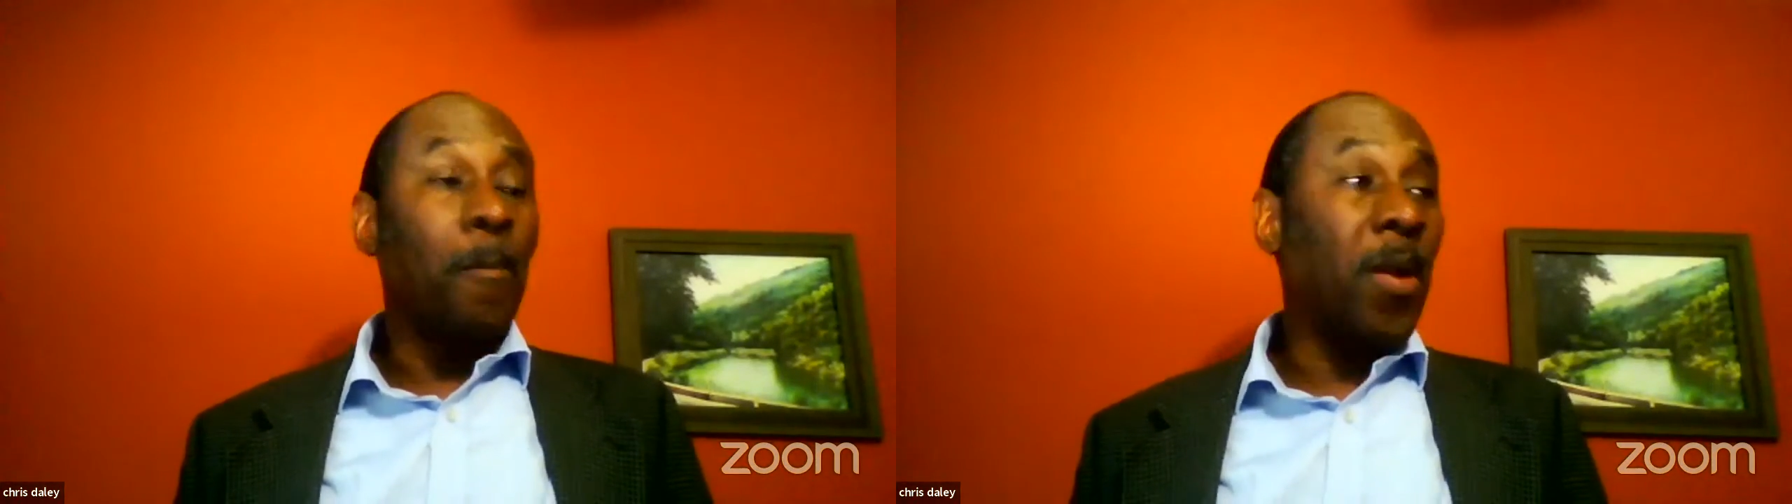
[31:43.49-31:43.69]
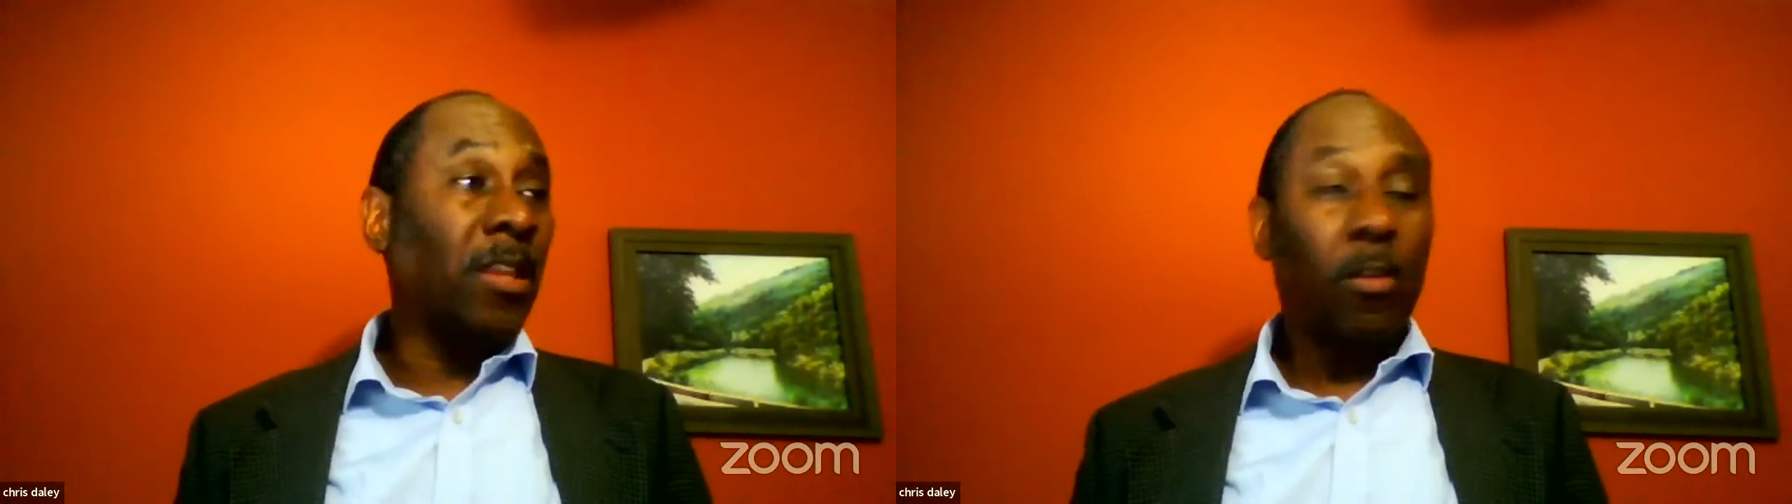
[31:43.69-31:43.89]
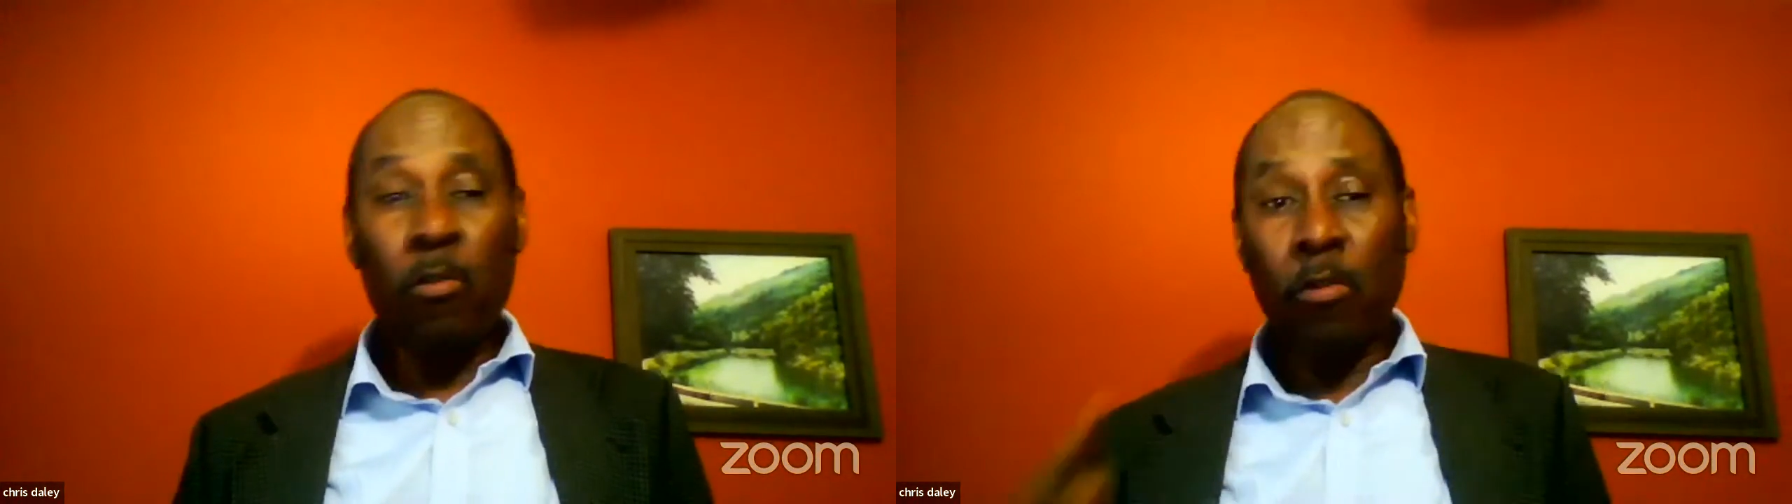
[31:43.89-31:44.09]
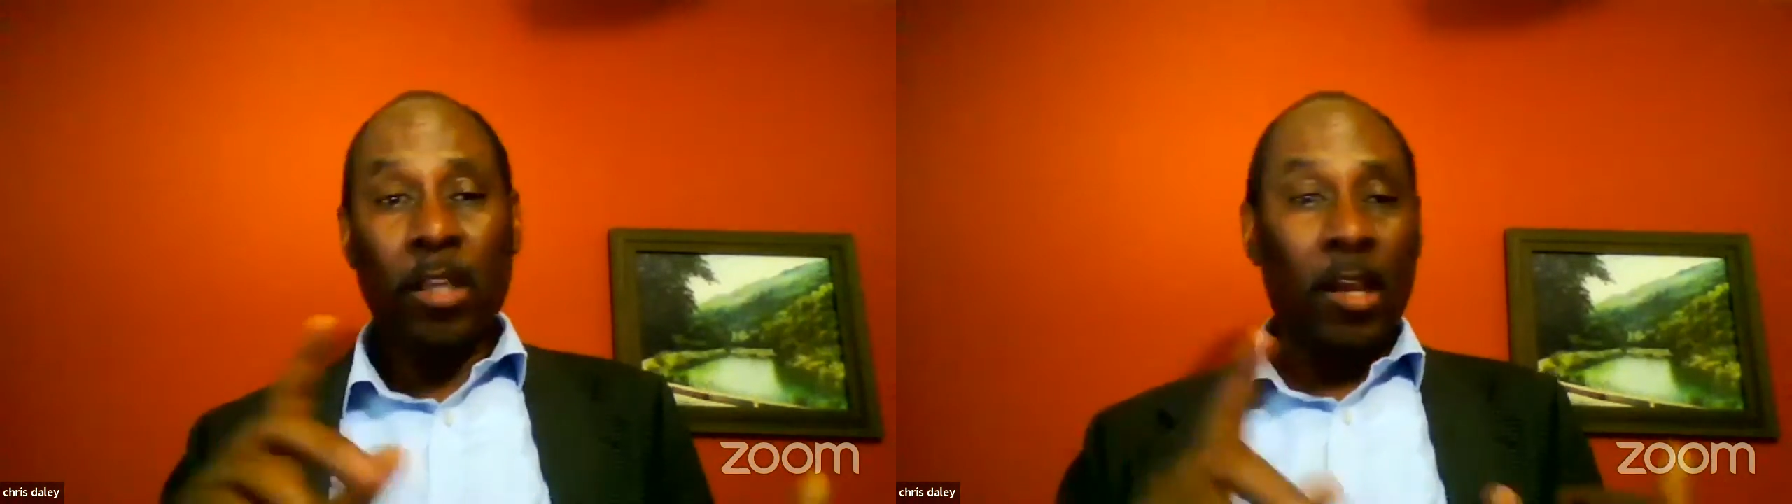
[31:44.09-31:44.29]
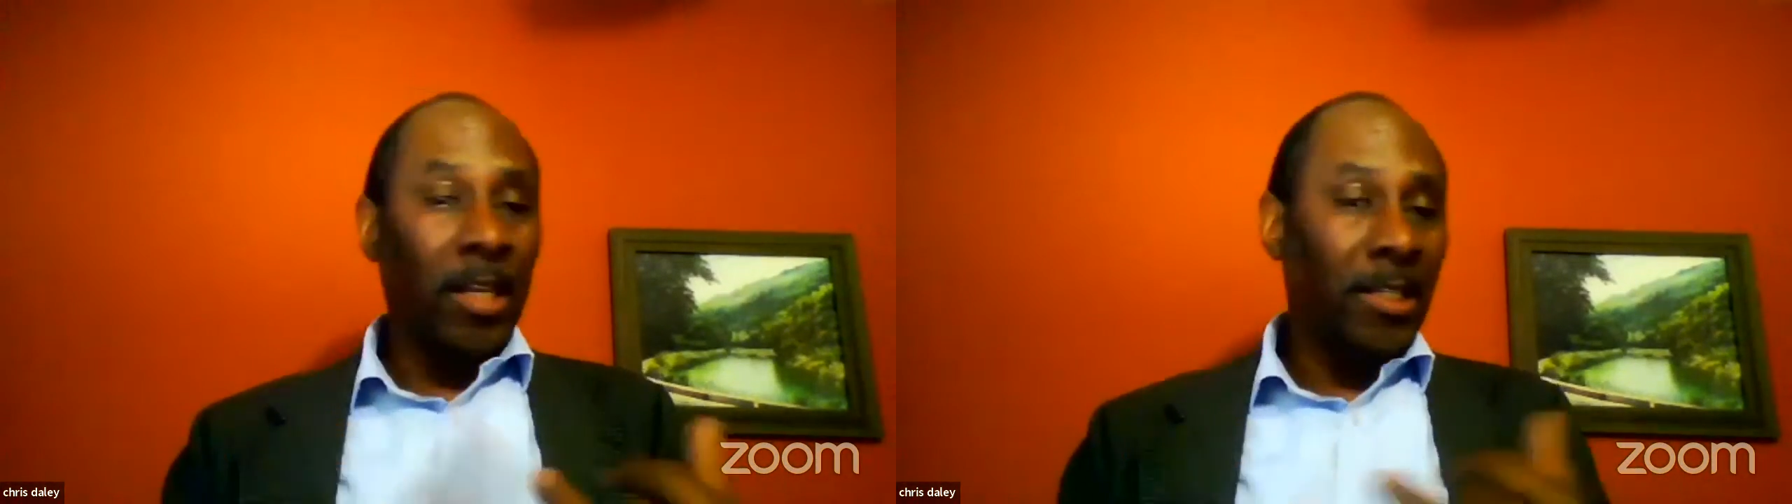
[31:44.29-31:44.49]
but
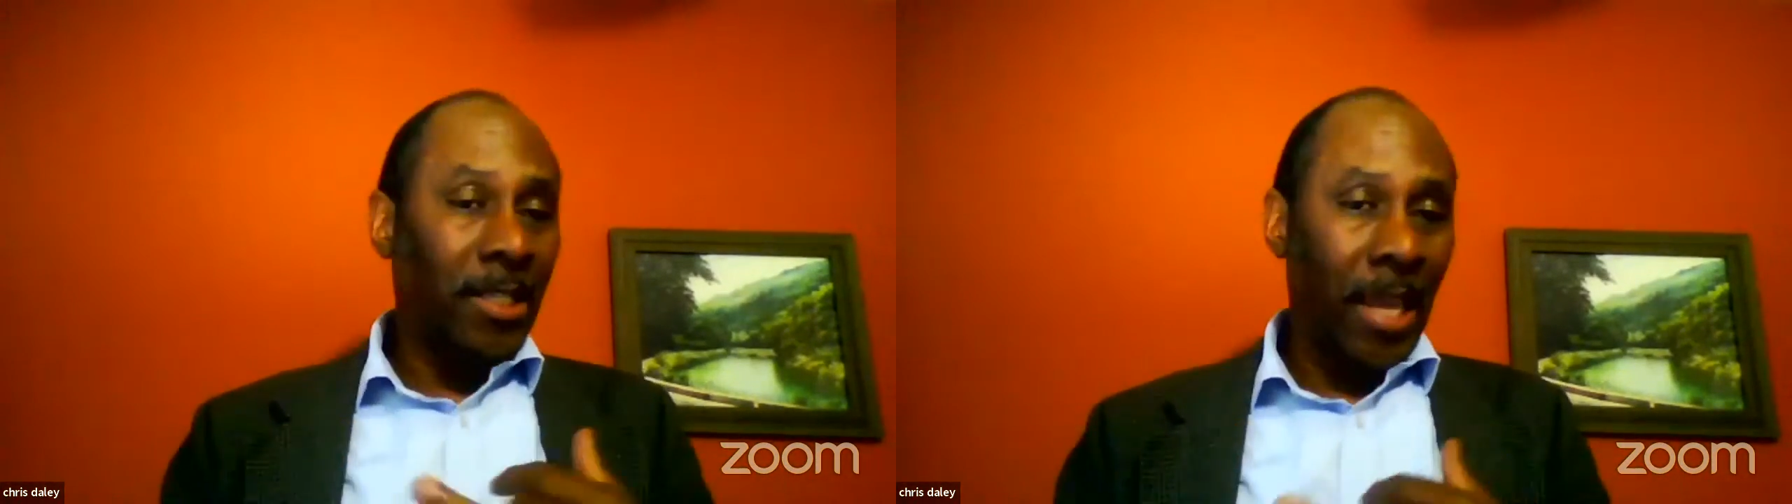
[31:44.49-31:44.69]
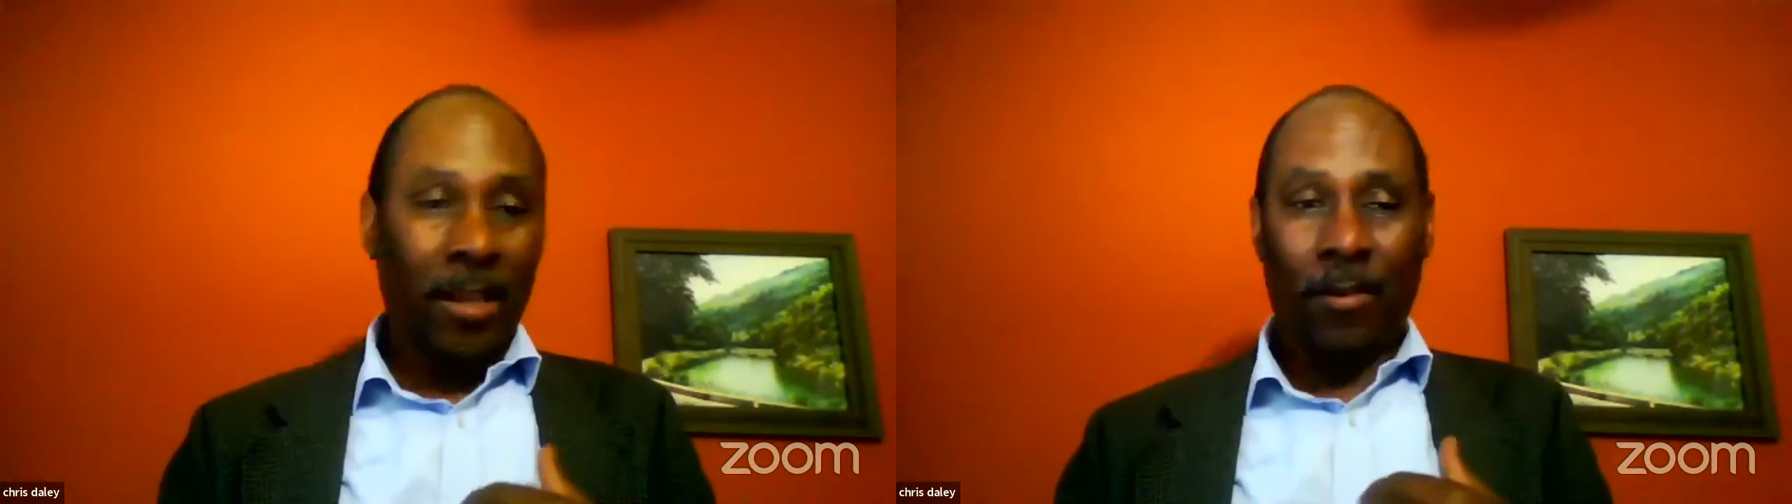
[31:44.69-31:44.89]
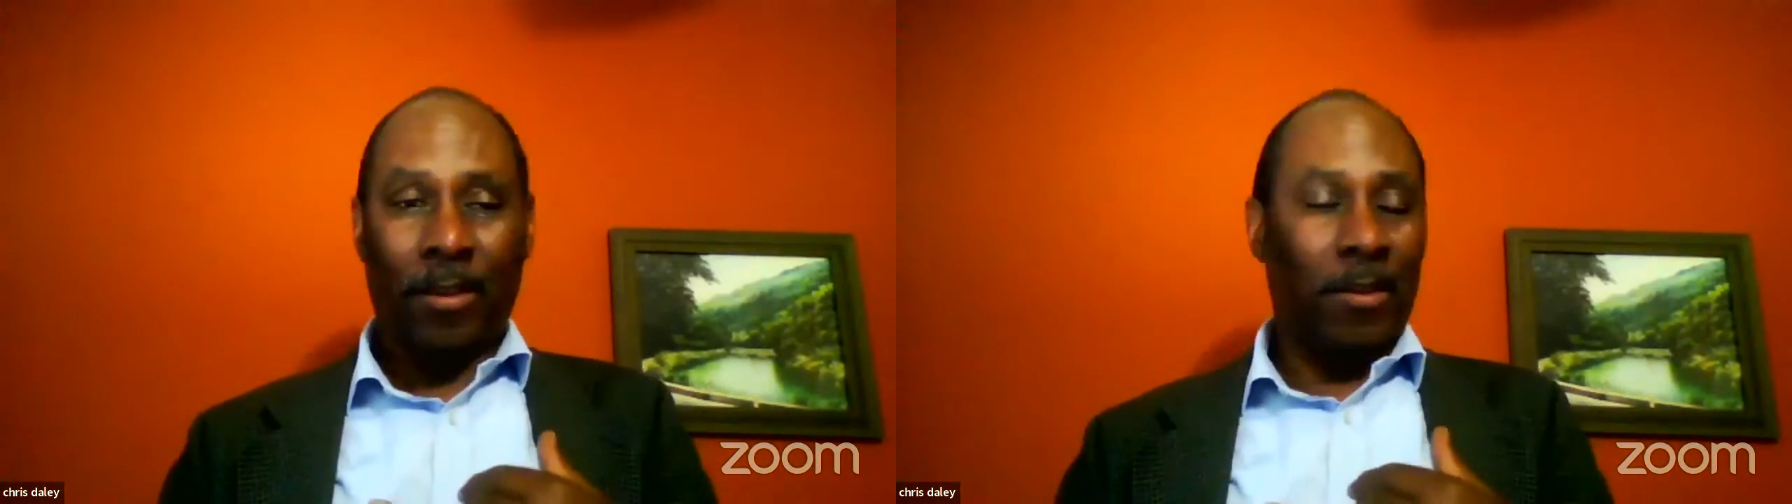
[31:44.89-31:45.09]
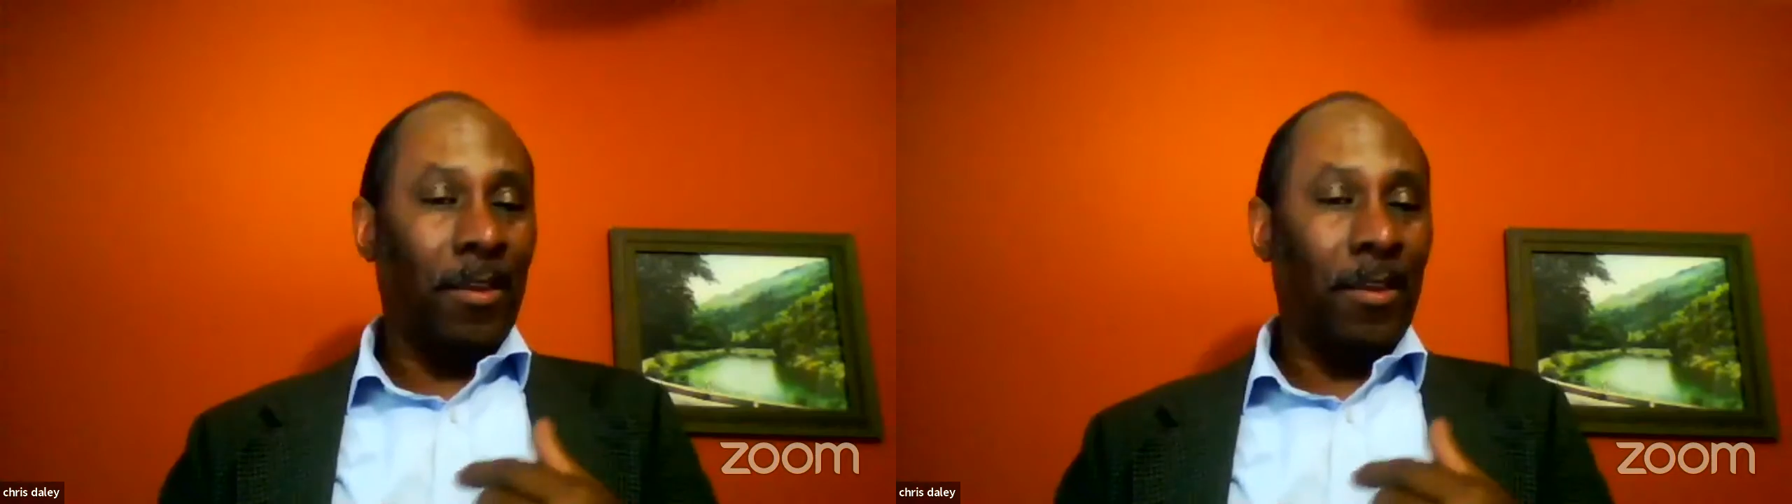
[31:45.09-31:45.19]
who's going to